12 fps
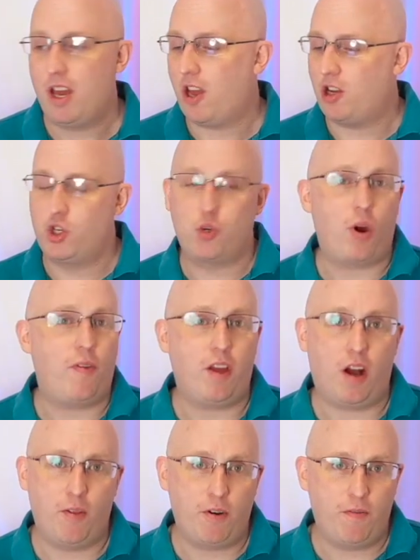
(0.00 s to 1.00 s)
Enjoy the
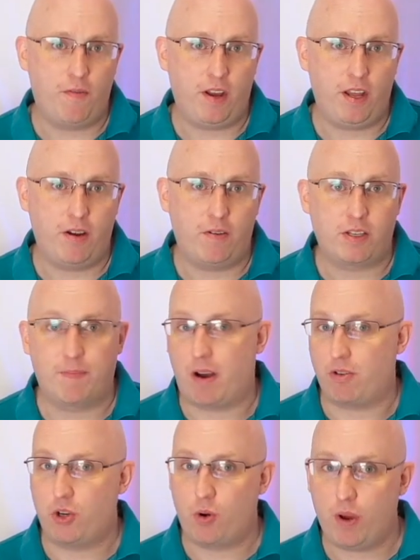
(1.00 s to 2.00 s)
other videos
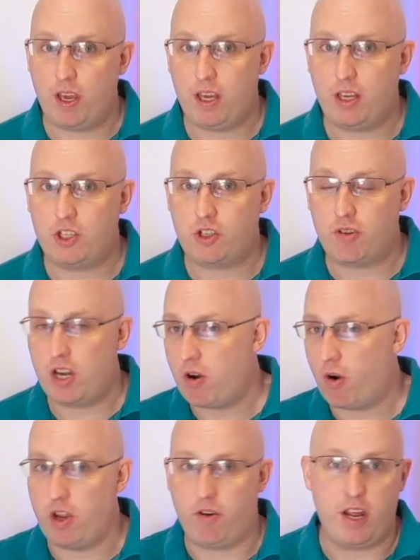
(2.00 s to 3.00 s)
about toy history
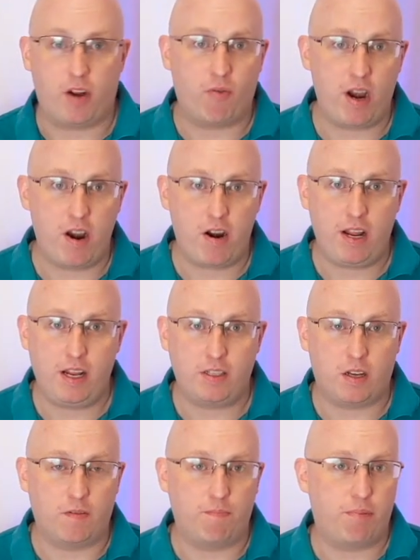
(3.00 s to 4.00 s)
or unique rarities
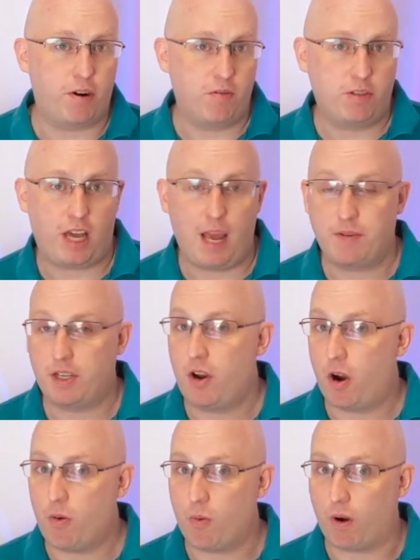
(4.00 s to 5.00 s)
of prototypes and
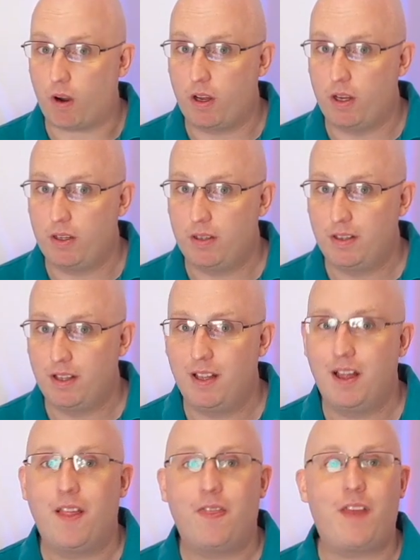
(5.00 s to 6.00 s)
artwork.
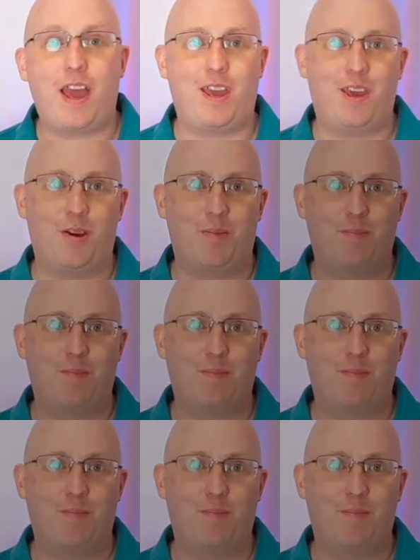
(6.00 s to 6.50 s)
Thank you.